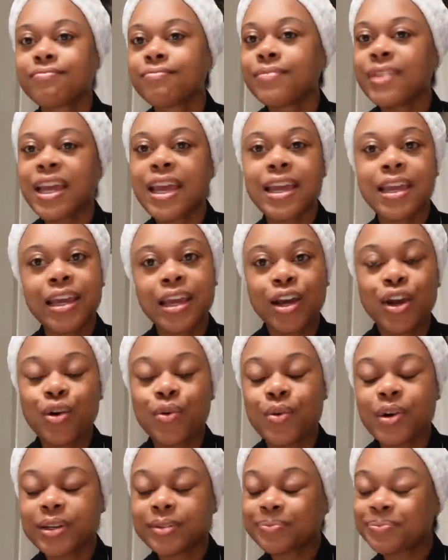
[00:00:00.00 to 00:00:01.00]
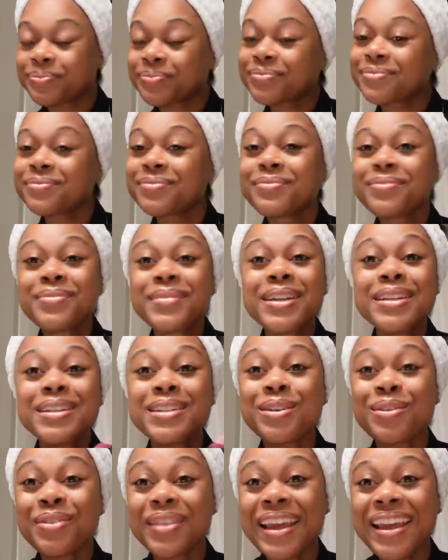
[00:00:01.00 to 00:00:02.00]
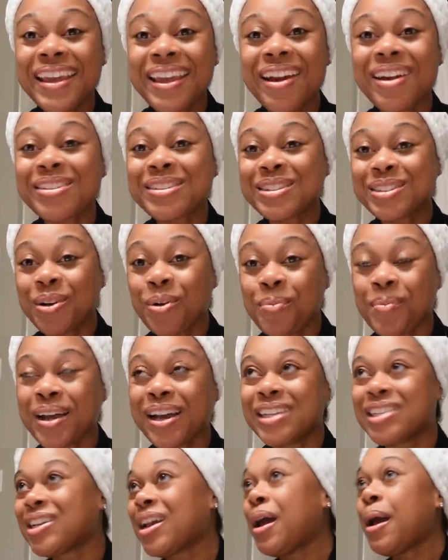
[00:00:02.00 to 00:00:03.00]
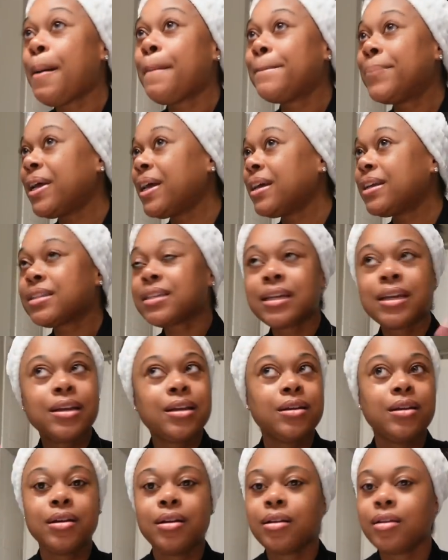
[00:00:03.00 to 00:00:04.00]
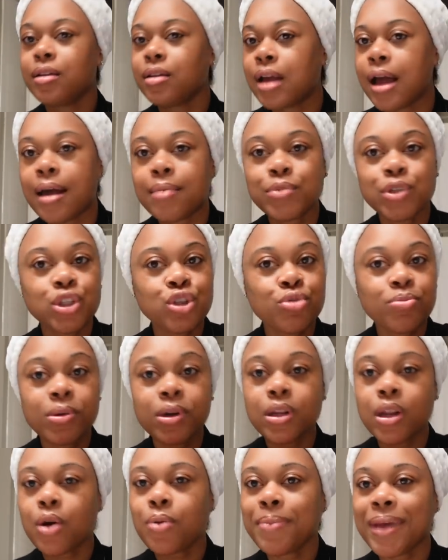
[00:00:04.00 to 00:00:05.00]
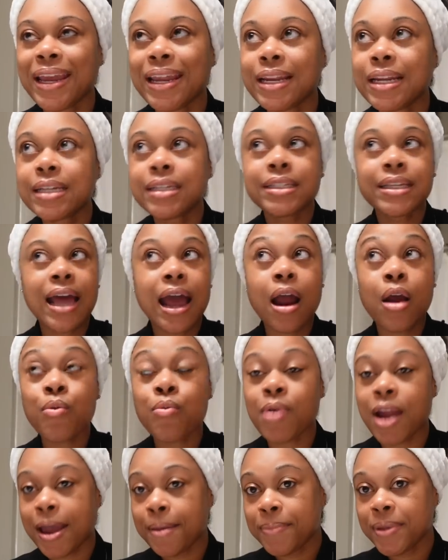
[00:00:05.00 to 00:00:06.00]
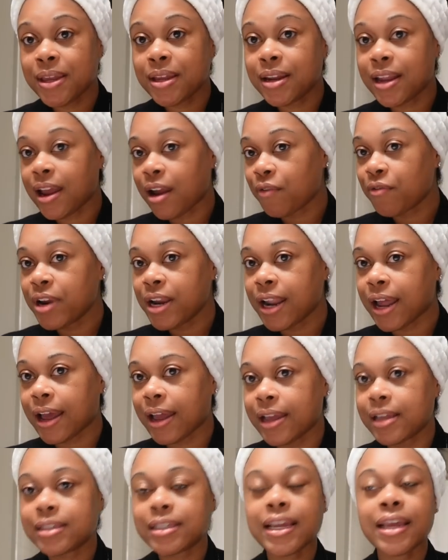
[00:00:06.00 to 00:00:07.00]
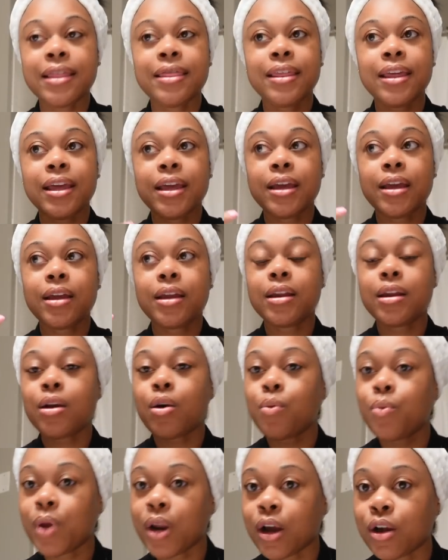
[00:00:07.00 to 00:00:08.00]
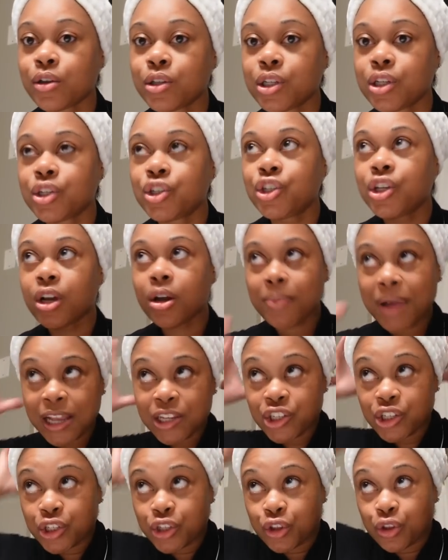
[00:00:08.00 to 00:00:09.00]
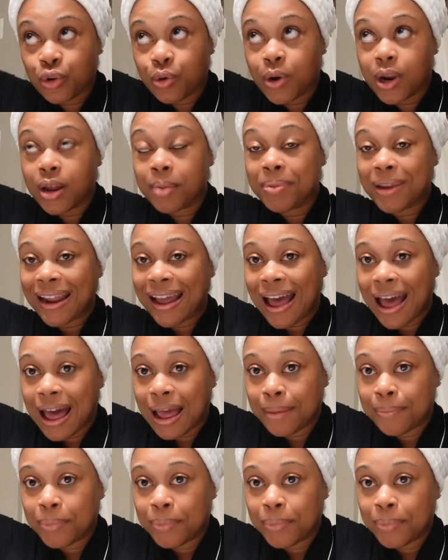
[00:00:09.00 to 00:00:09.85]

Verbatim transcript: and get going. So thank y'all so much. But I'm super low maintenance. I wrap it every night and then when I go to the gym, I just throw it up in a high